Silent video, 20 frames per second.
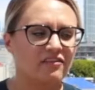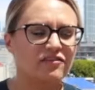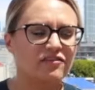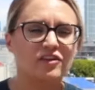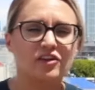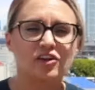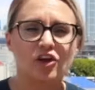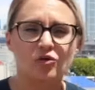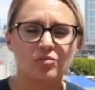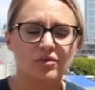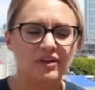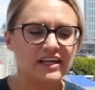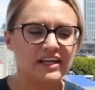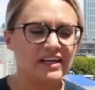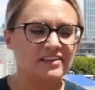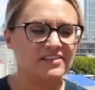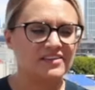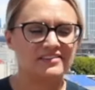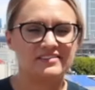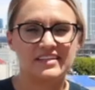globally,
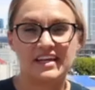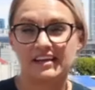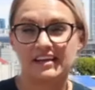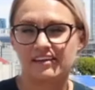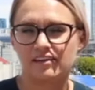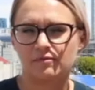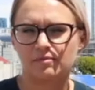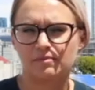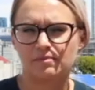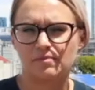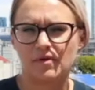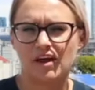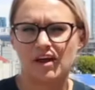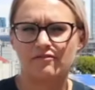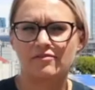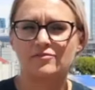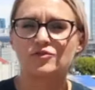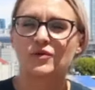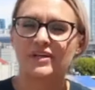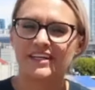and this data is
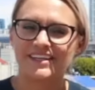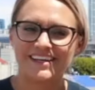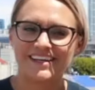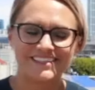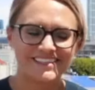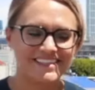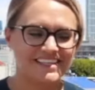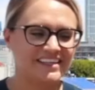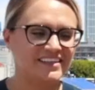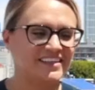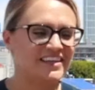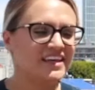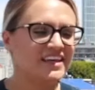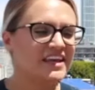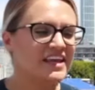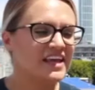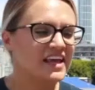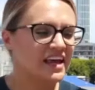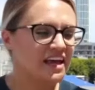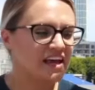from 2019,
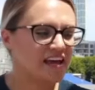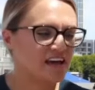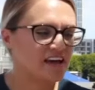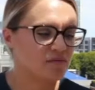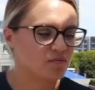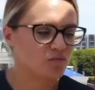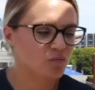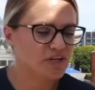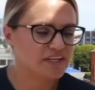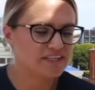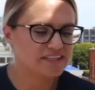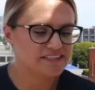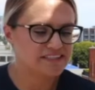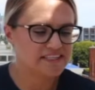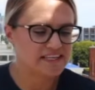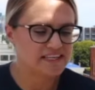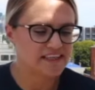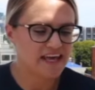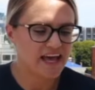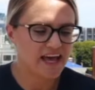we can
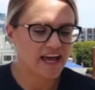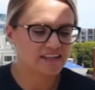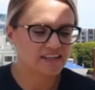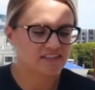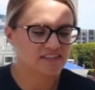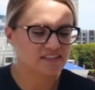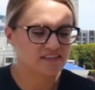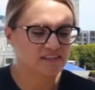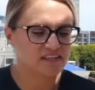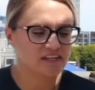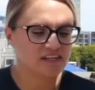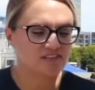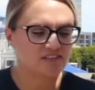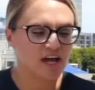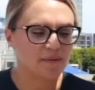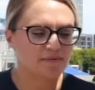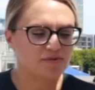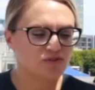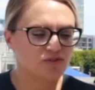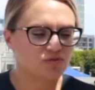see that the
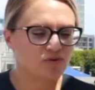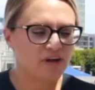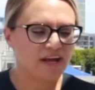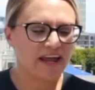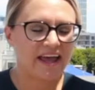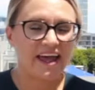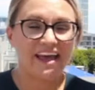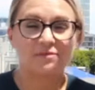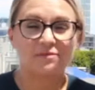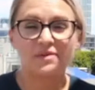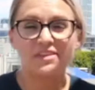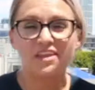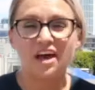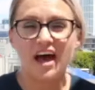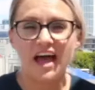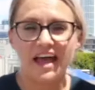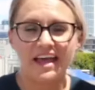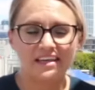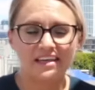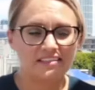adoption rate has been the
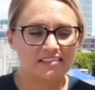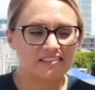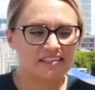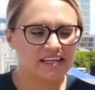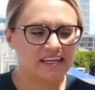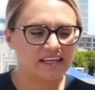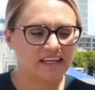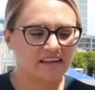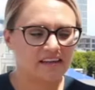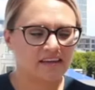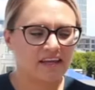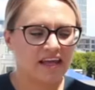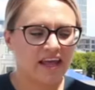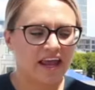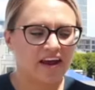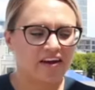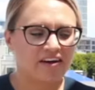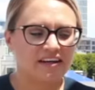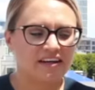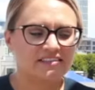highest in
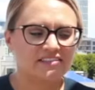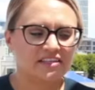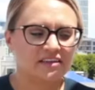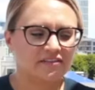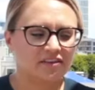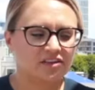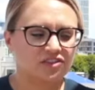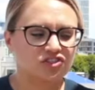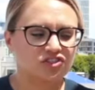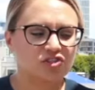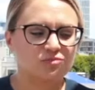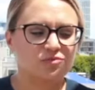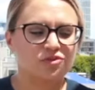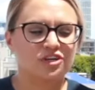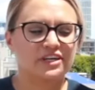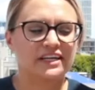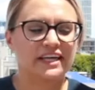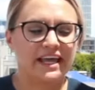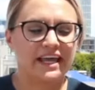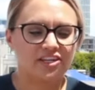areas of consumer
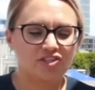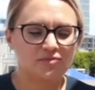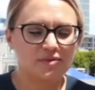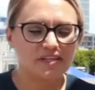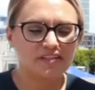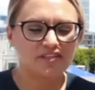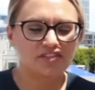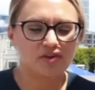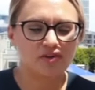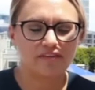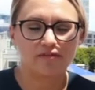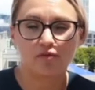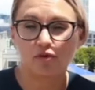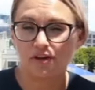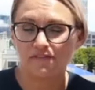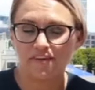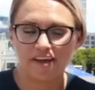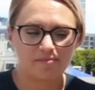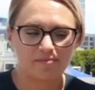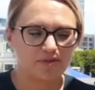engagement, so at
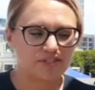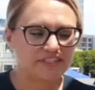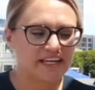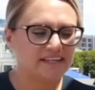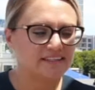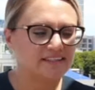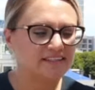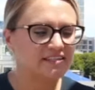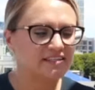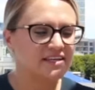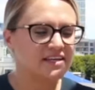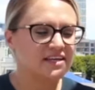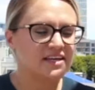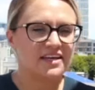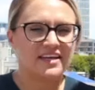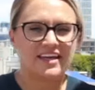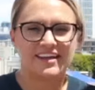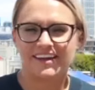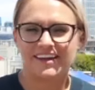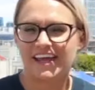45%.
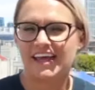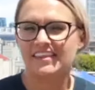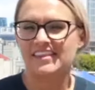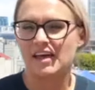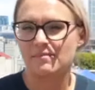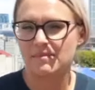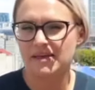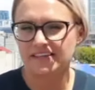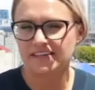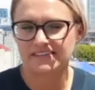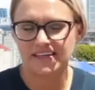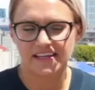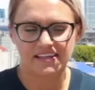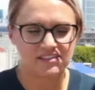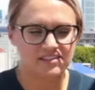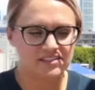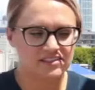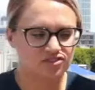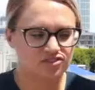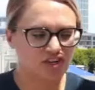And again, that makes
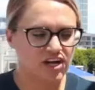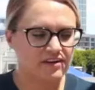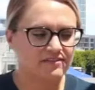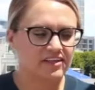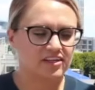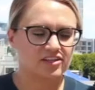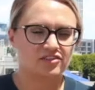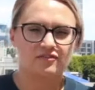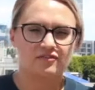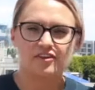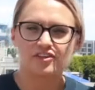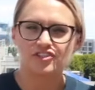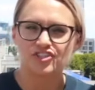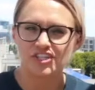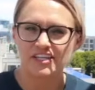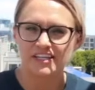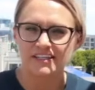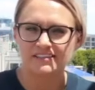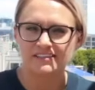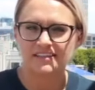sense in driving
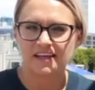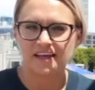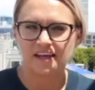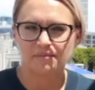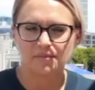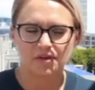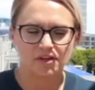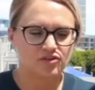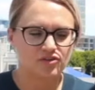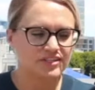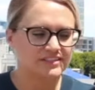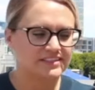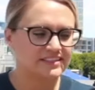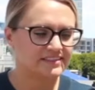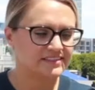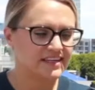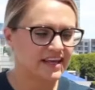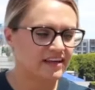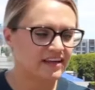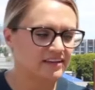conversions, increasing
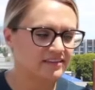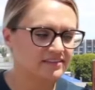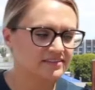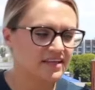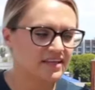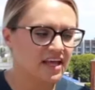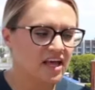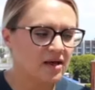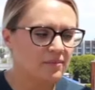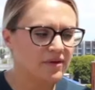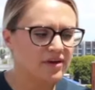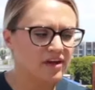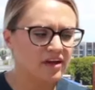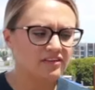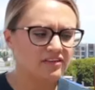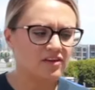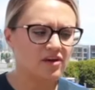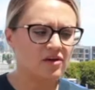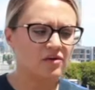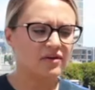sales, but
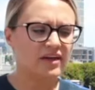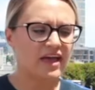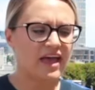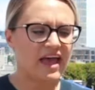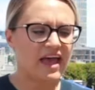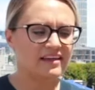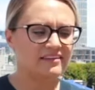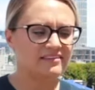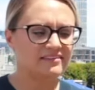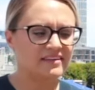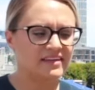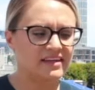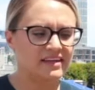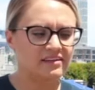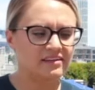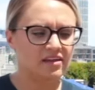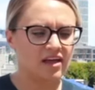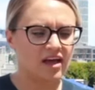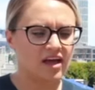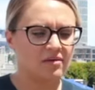also has
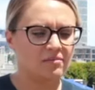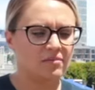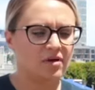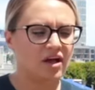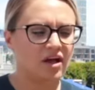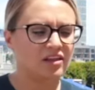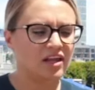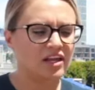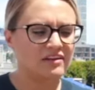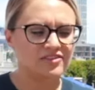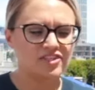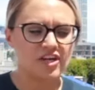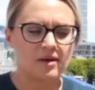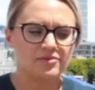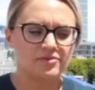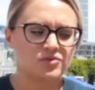seen a lot of adoption